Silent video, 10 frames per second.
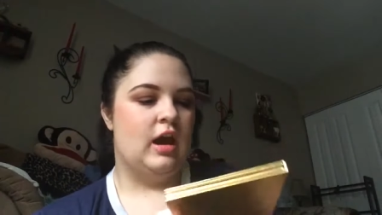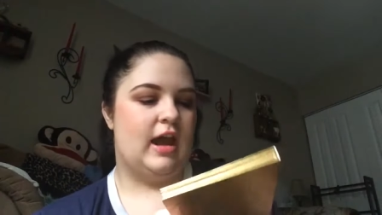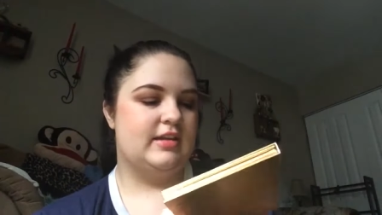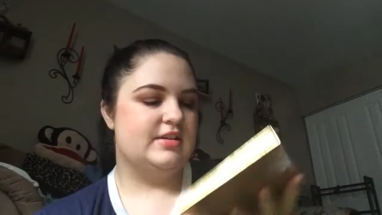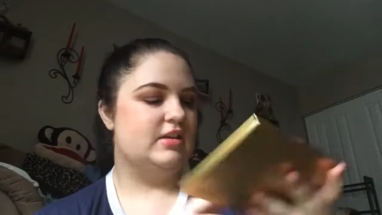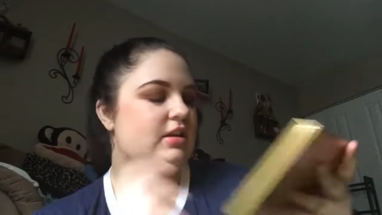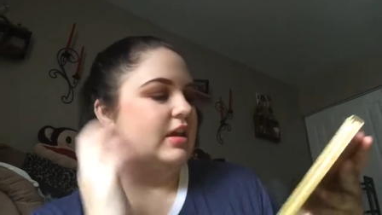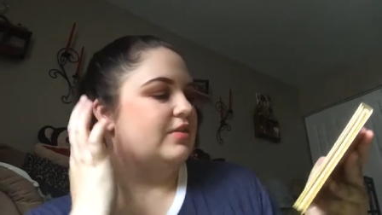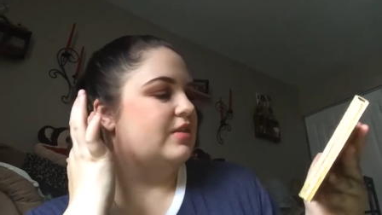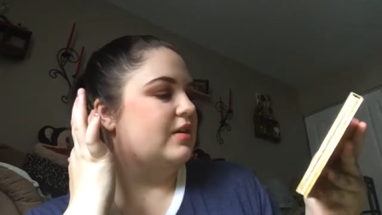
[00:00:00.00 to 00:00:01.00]
I did
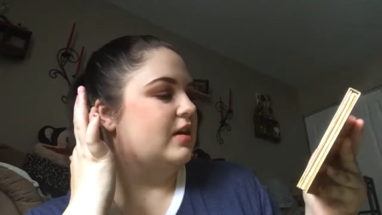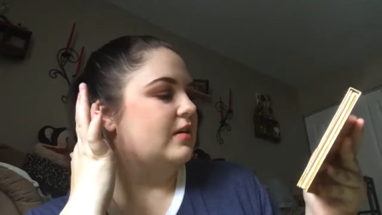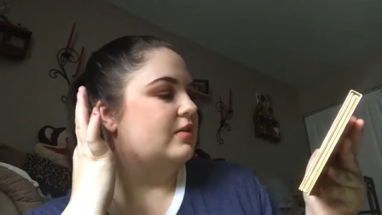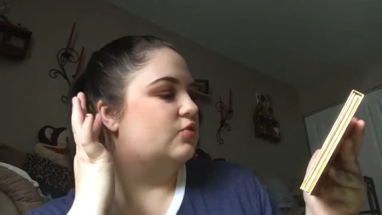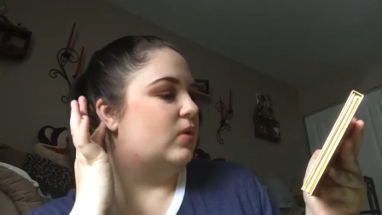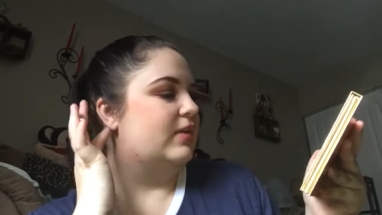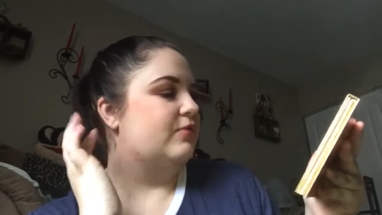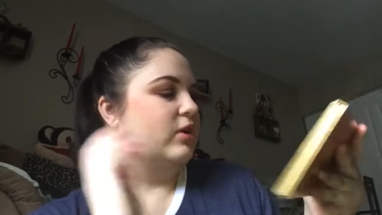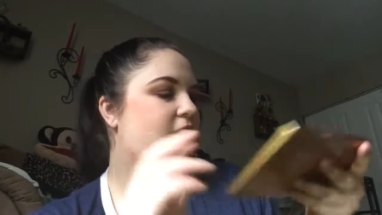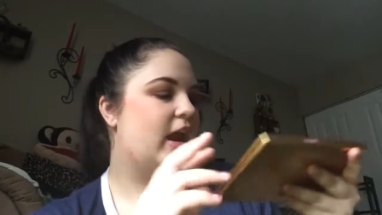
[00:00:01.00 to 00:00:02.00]
get the
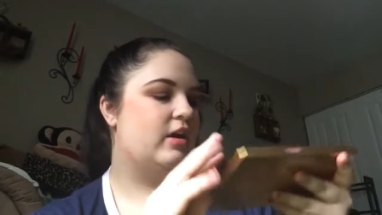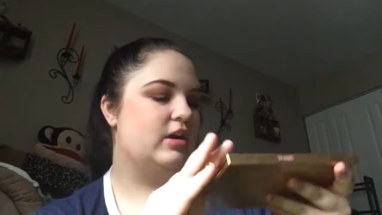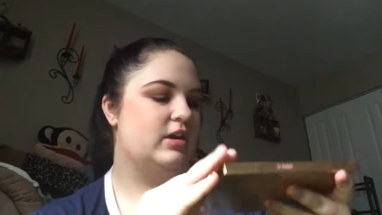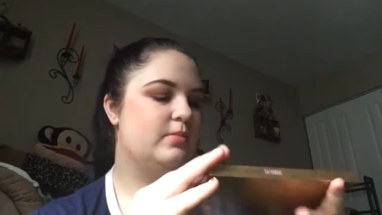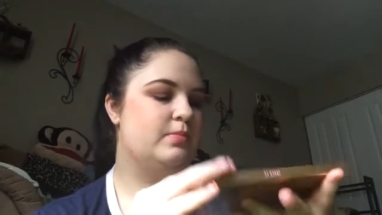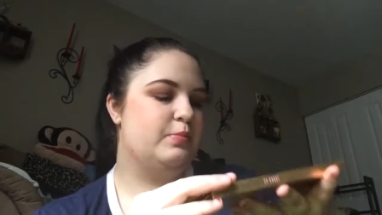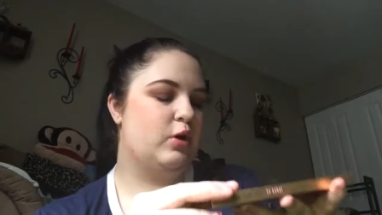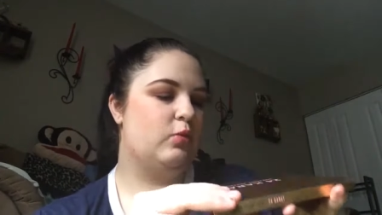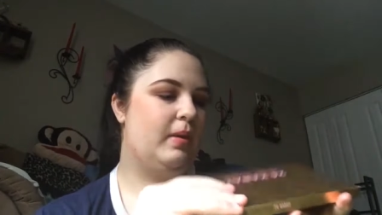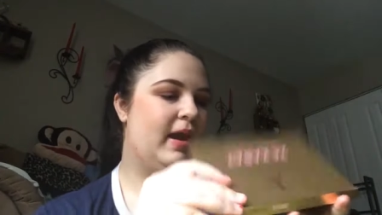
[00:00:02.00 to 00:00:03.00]
24 karat
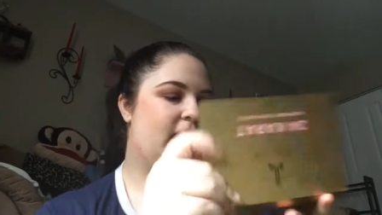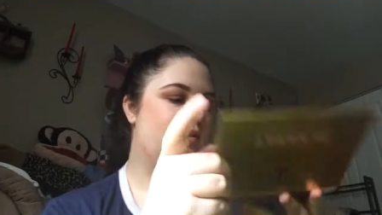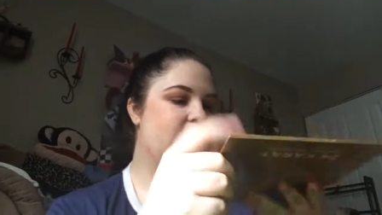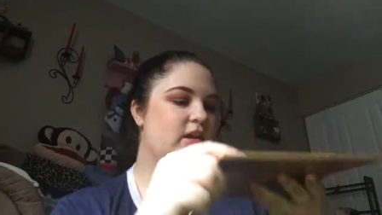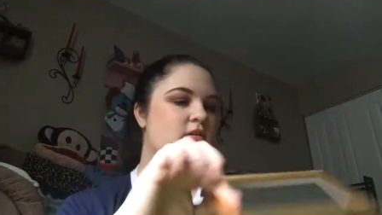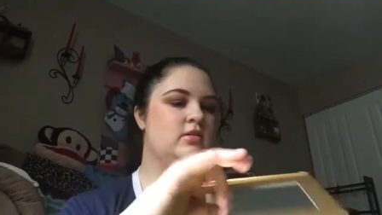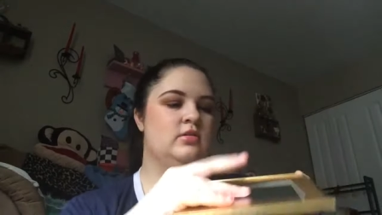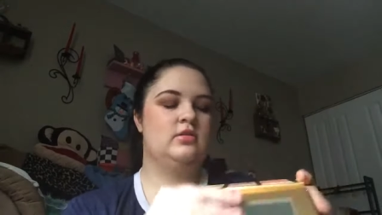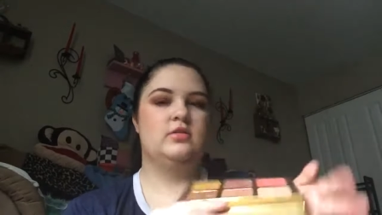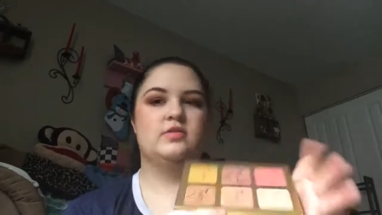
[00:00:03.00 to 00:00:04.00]
Pro palette.
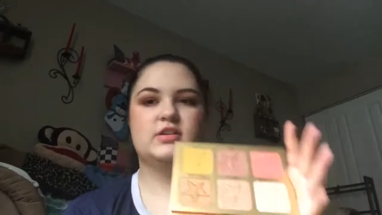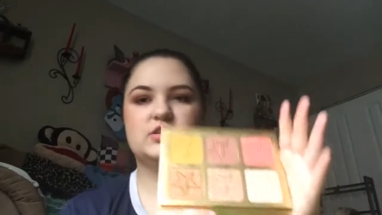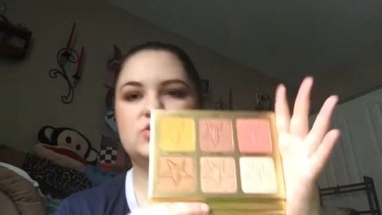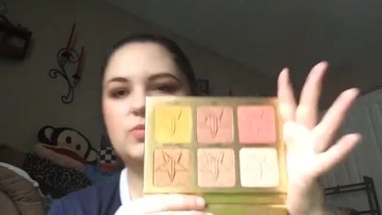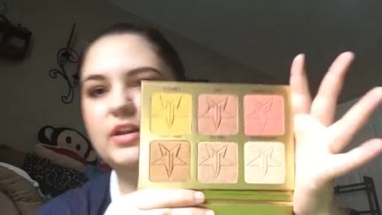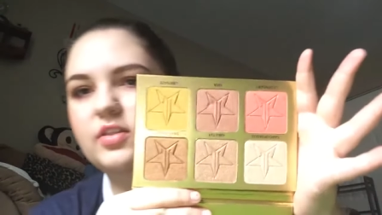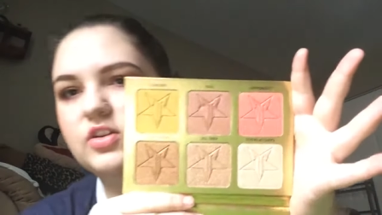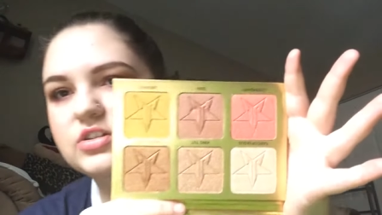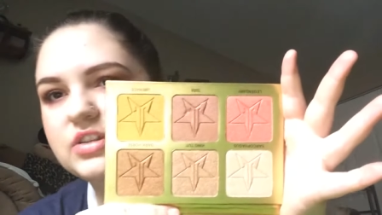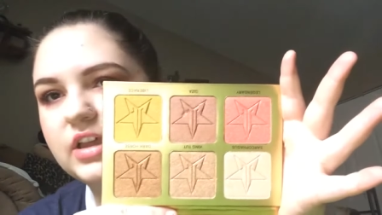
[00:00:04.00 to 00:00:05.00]
This is what it
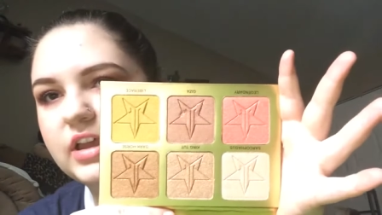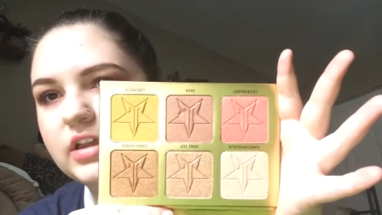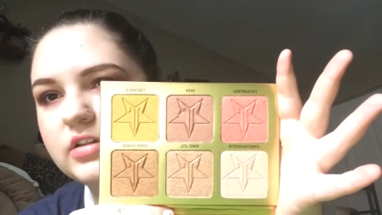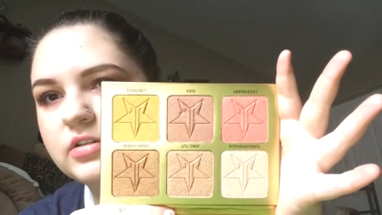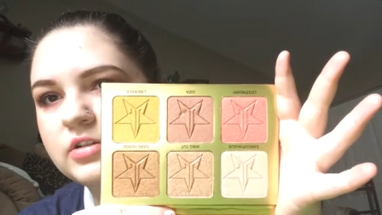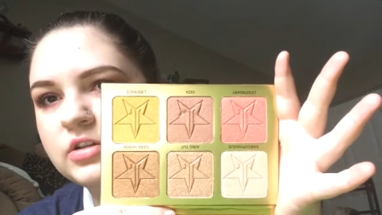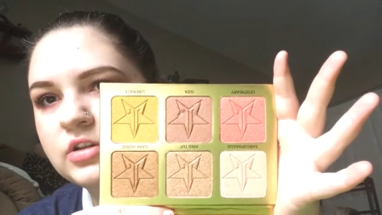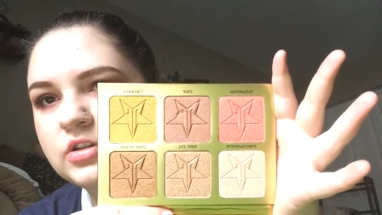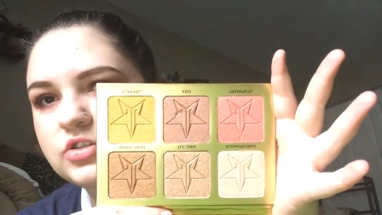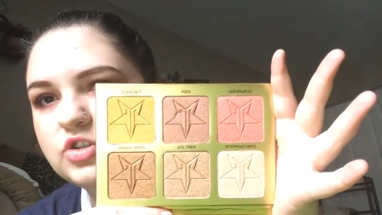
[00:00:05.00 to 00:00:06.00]
looks like.
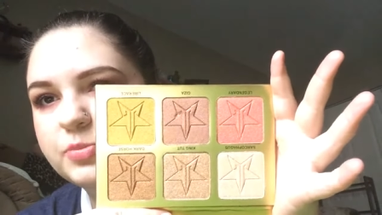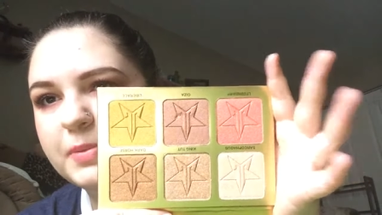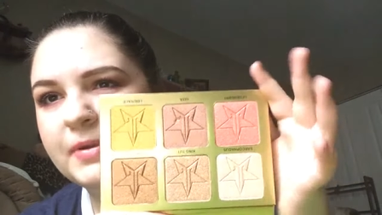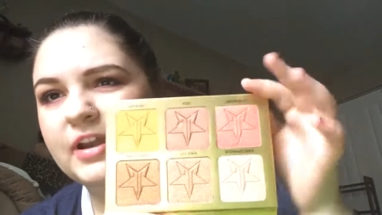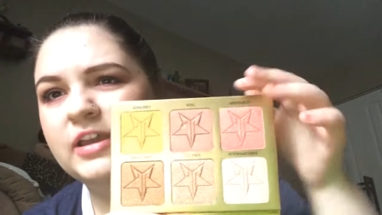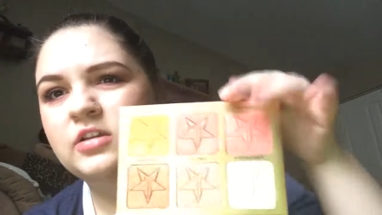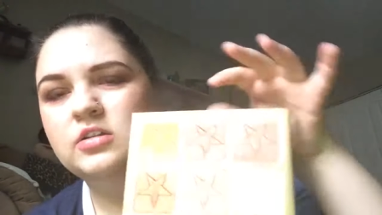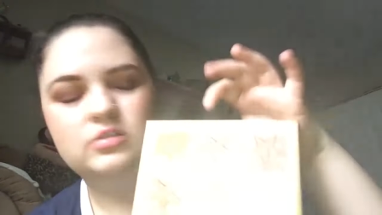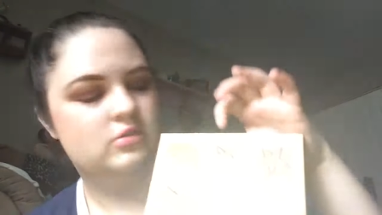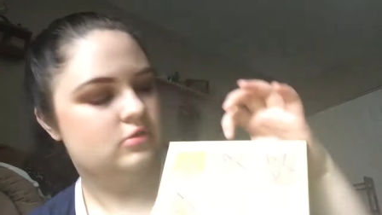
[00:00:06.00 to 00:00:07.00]
Super pretty.
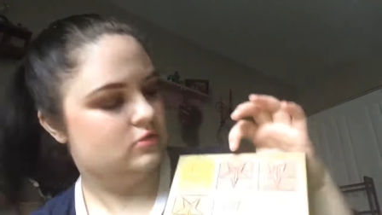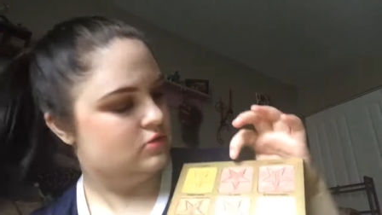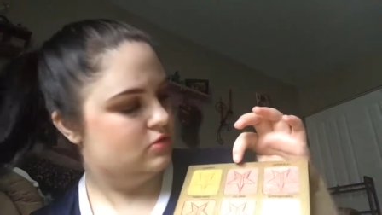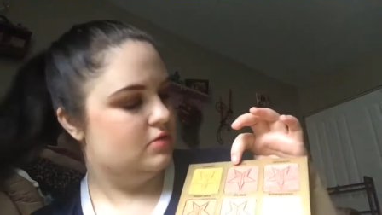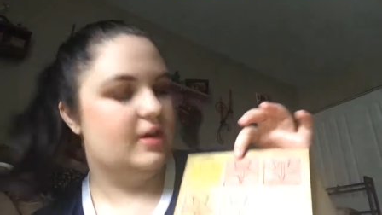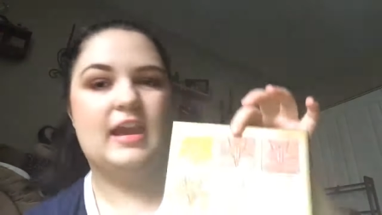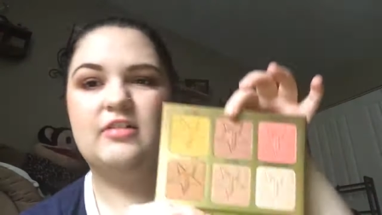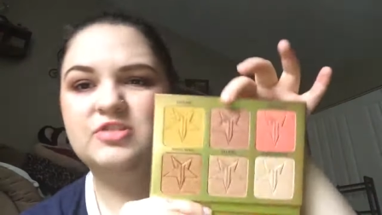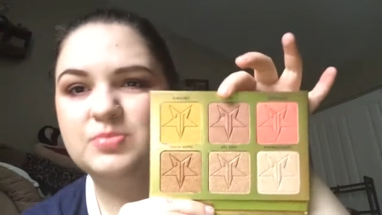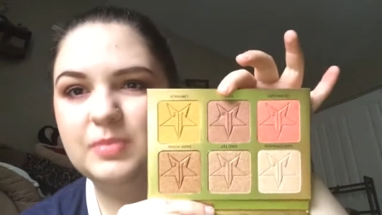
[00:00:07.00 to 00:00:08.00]
I
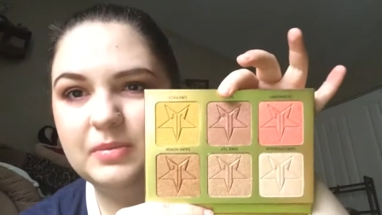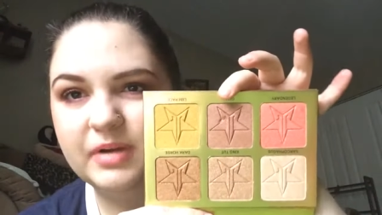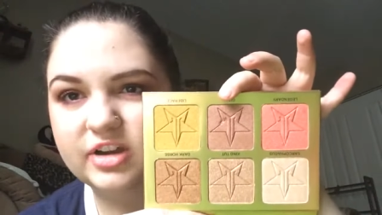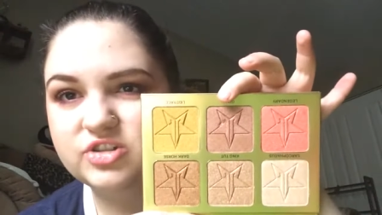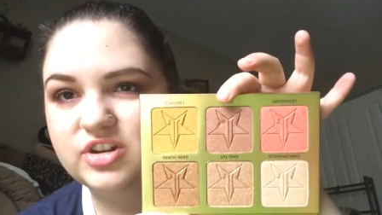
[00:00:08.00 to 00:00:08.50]
gouged my brush